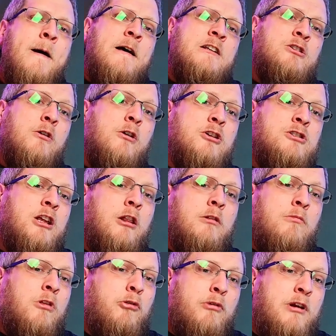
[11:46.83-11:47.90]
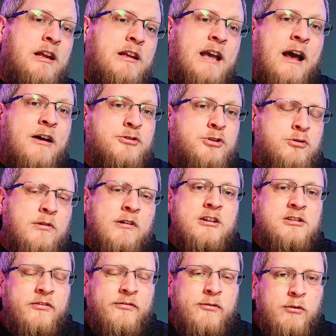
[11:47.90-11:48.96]
So I looked at 3 councils, well I
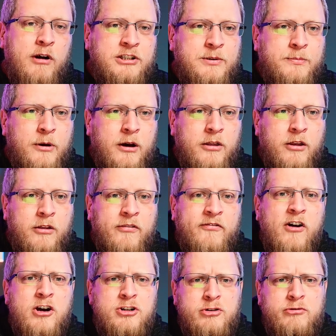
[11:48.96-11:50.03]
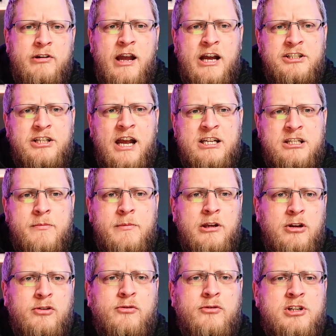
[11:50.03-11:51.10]
looked at 4 actually, but the first 3 actually had something
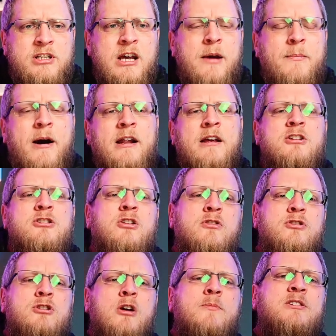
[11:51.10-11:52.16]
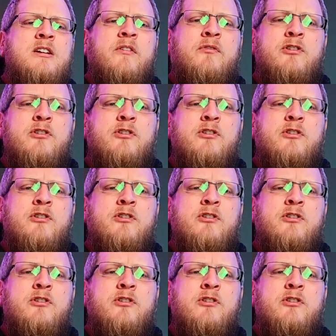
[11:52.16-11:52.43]
useful to say about it. So Somerset, for